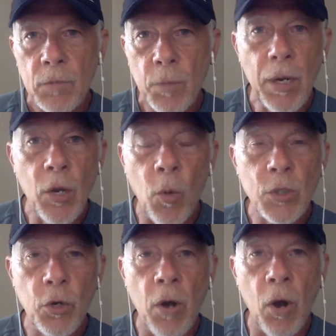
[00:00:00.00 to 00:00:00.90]
depending on
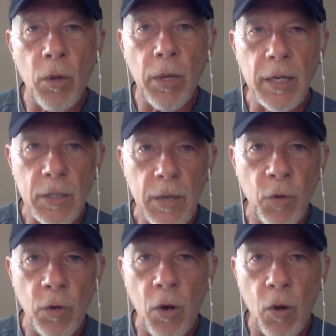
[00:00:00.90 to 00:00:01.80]
what your goal is.
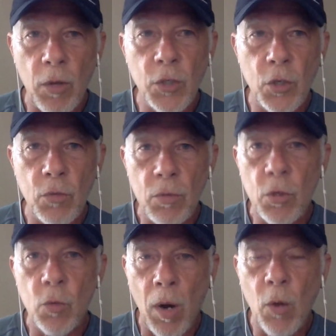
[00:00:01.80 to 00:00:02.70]
If your goal is you
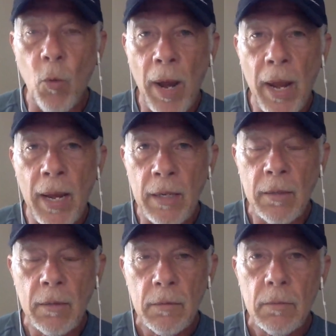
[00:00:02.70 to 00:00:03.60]
you want to weigh
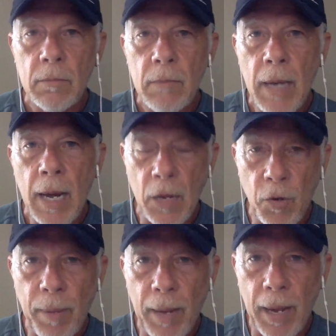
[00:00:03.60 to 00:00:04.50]

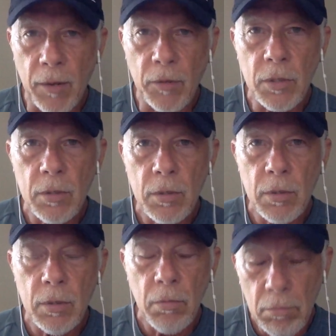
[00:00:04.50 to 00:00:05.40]
800 pounds,
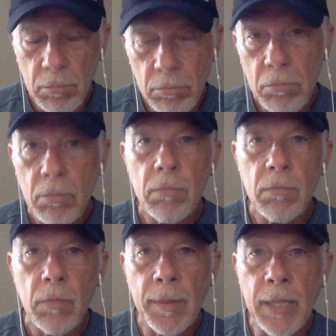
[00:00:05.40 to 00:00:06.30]

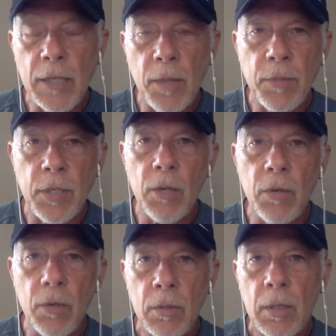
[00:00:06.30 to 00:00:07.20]
I mean that's up to
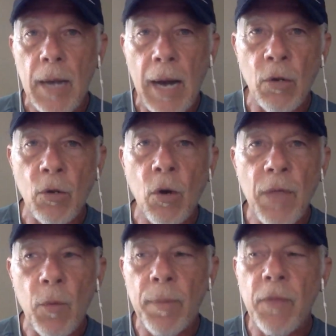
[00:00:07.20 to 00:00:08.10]
you. I don't know if
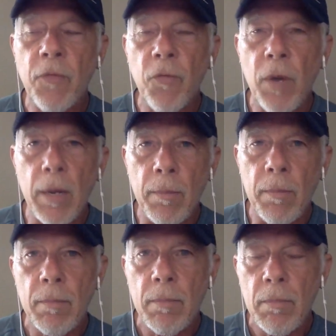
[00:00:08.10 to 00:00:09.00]
that would be freedom.
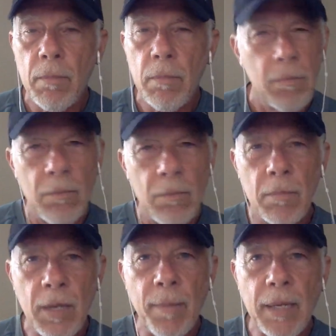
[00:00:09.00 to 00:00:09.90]

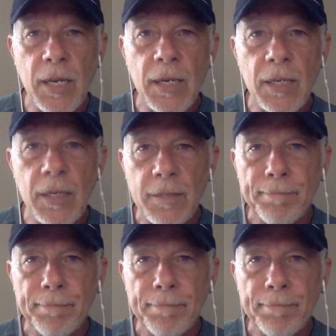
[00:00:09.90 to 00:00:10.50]
Does that make sense?